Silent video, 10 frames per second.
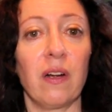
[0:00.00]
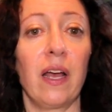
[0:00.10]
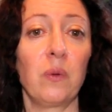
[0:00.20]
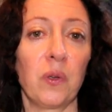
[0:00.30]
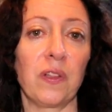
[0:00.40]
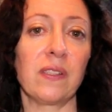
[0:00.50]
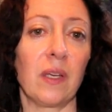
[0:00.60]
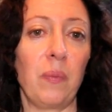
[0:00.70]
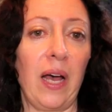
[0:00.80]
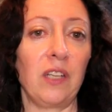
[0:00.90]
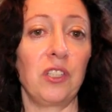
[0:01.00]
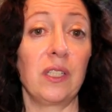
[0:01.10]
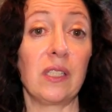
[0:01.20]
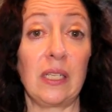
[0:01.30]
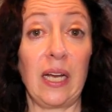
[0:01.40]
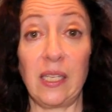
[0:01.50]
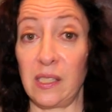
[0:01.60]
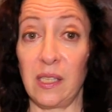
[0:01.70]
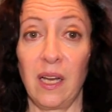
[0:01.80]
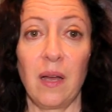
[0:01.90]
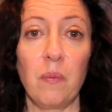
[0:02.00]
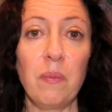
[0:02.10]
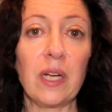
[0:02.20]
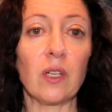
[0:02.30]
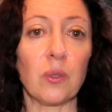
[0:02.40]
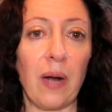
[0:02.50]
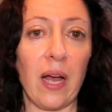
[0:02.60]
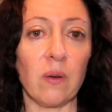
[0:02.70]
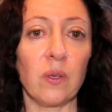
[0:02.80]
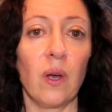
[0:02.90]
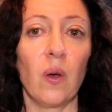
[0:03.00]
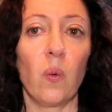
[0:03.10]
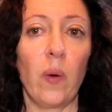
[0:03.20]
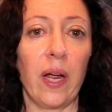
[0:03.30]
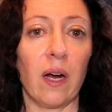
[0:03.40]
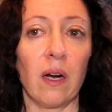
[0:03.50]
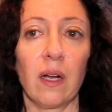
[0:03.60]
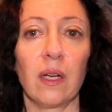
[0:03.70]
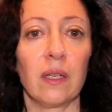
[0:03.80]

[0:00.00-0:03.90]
and ruthless compassion is a nice middle ground where